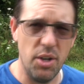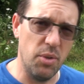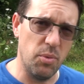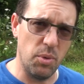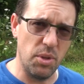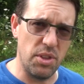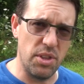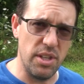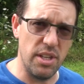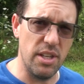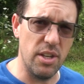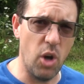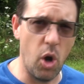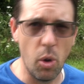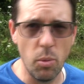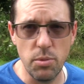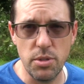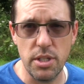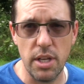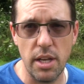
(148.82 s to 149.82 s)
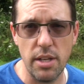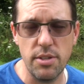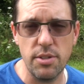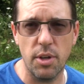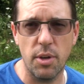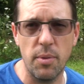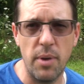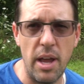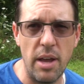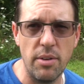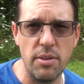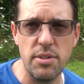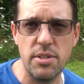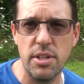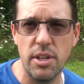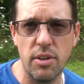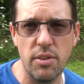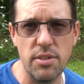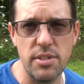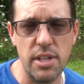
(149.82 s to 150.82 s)
with the homesteads around us
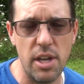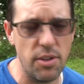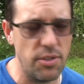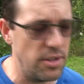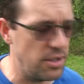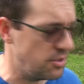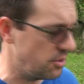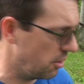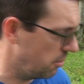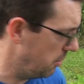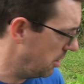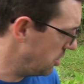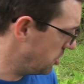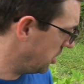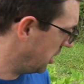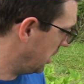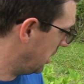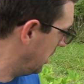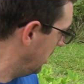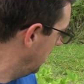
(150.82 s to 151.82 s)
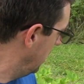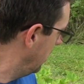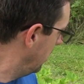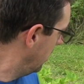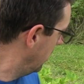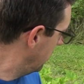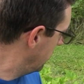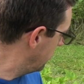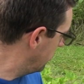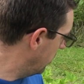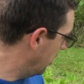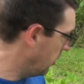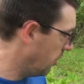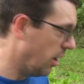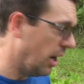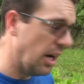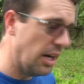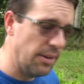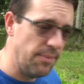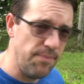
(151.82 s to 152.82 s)
here in southeastern Michigan.
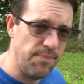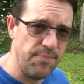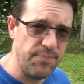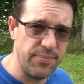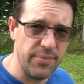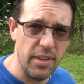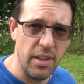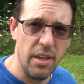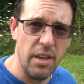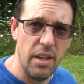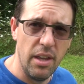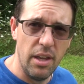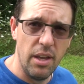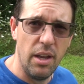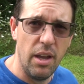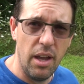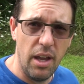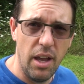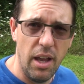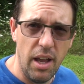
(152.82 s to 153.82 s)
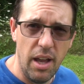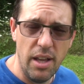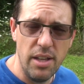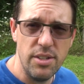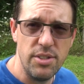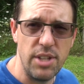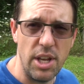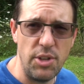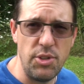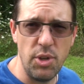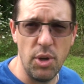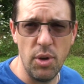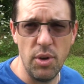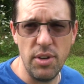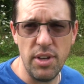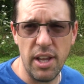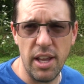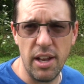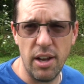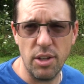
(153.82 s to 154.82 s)
So stay
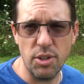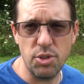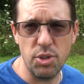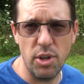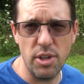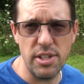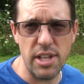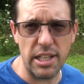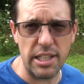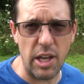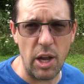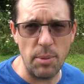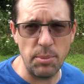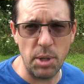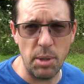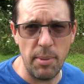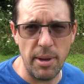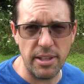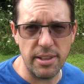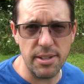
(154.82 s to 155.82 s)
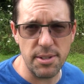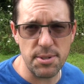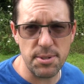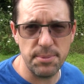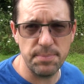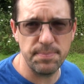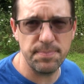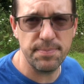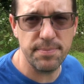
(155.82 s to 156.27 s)
tuned and I'll show you exactly how I'm going to make this.